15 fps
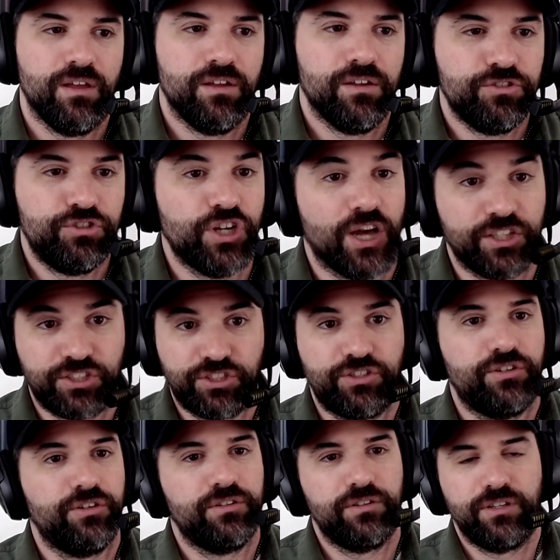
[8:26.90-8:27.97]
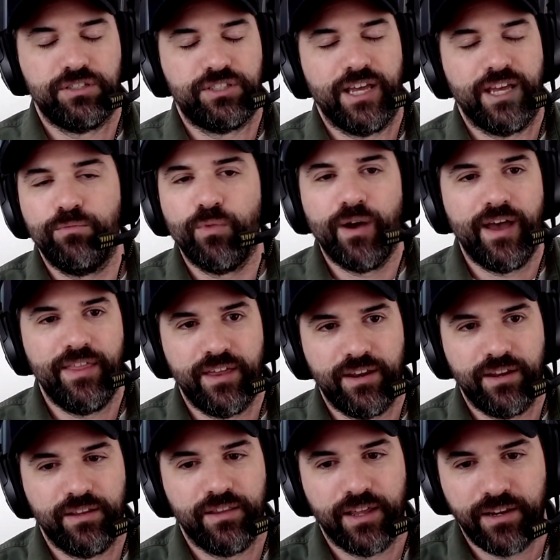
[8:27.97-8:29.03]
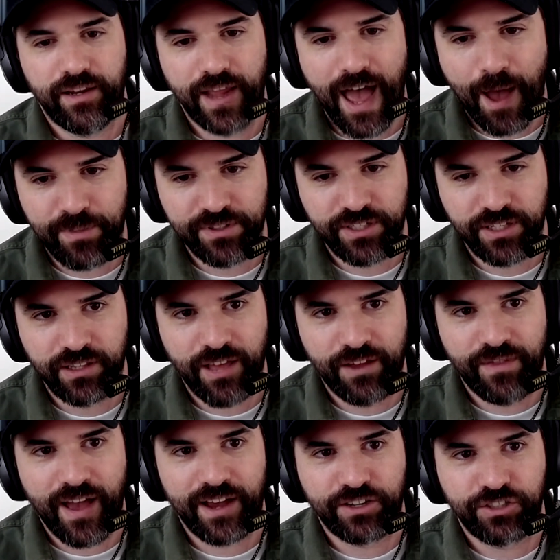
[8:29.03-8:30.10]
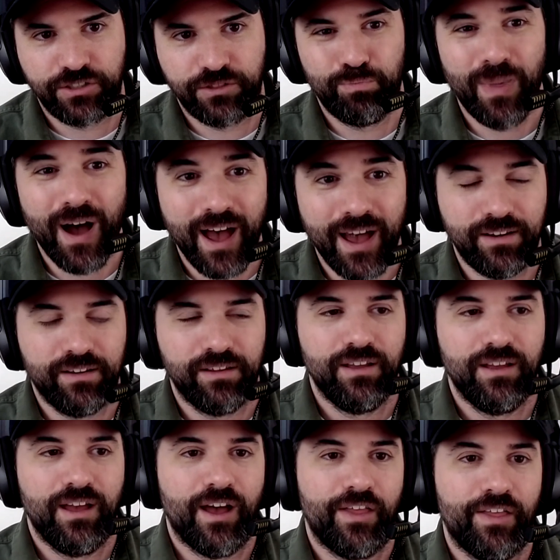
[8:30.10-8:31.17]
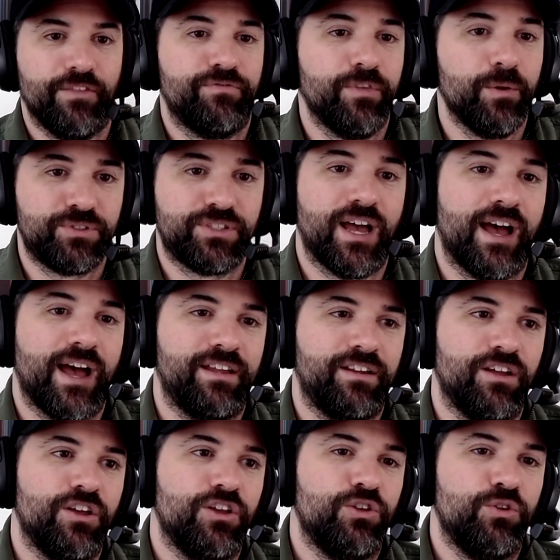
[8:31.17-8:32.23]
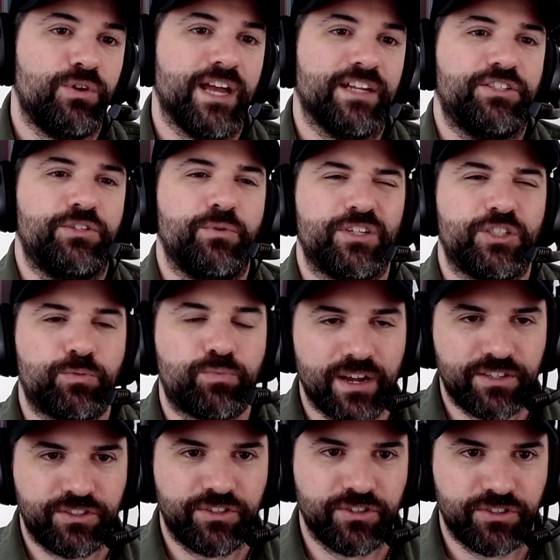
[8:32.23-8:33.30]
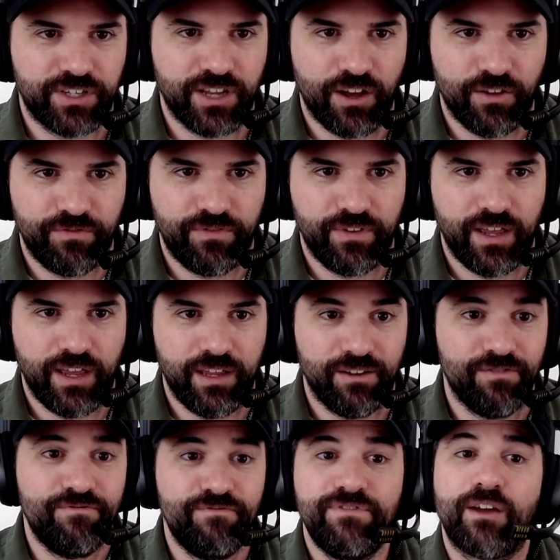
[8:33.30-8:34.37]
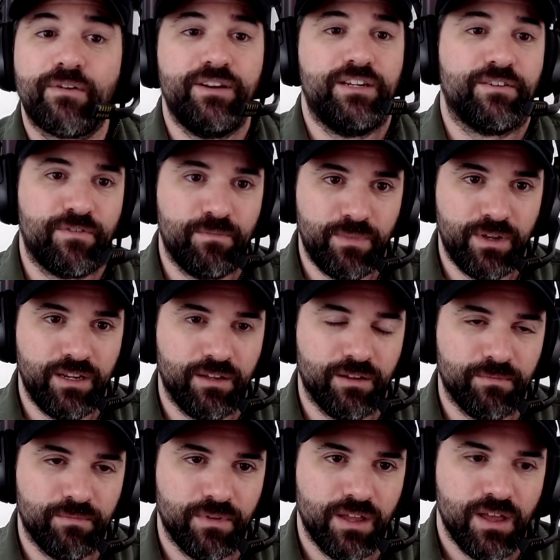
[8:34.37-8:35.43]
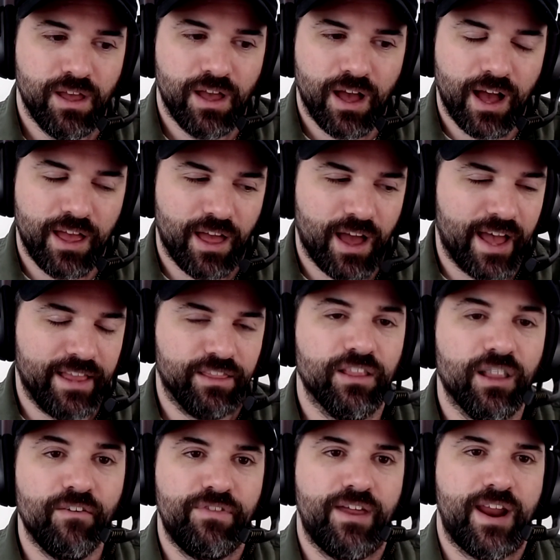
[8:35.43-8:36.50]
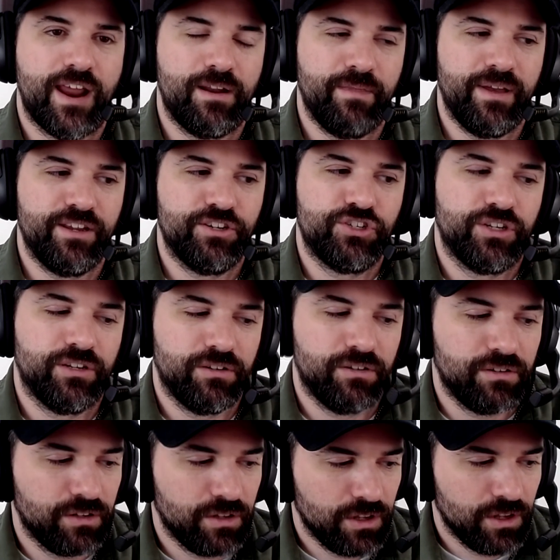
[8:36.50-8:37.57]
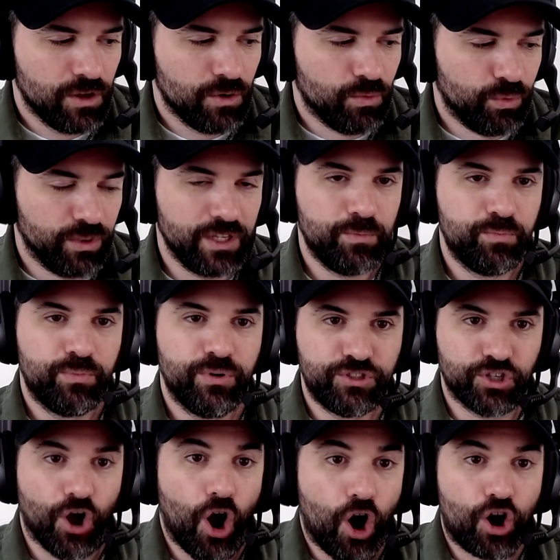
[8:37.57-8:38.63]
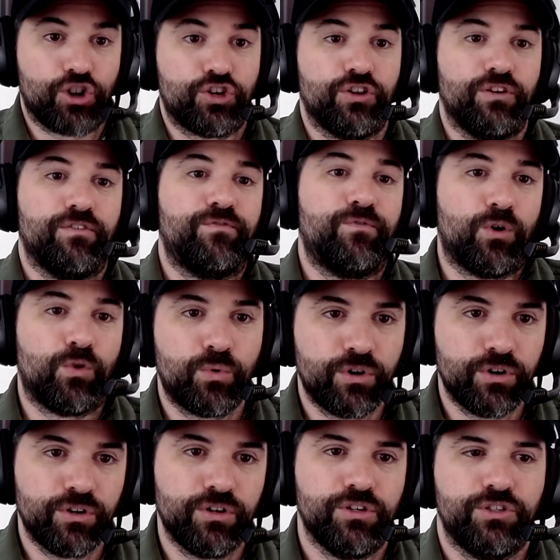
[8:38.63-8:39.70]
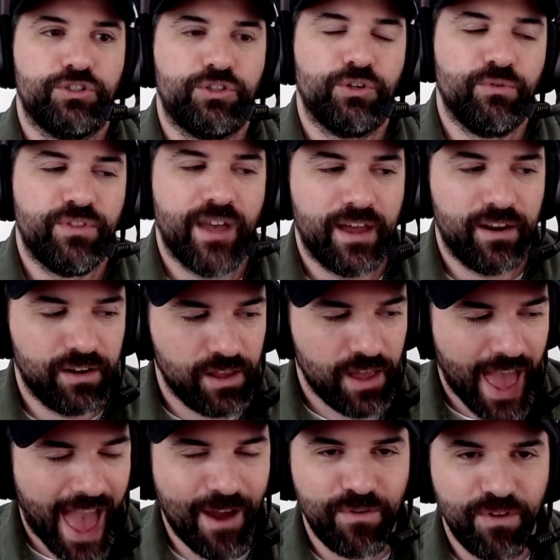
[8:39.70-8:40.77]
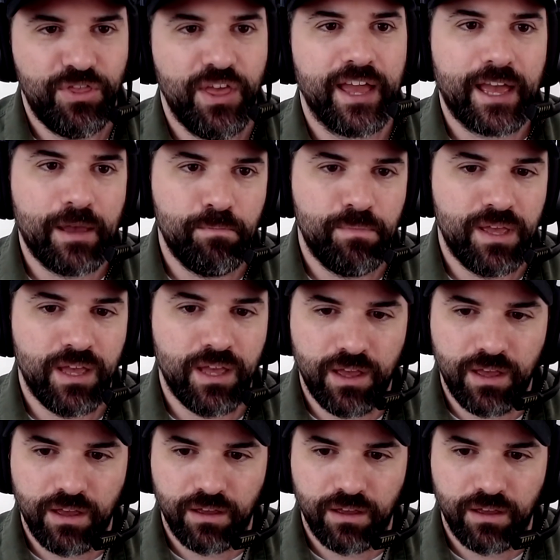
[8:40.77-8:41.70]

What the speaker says: just the same way that happens in live action. But on the flip side, you get to express yourself in a very different medium. I love that animation really puts art forward so that everything can be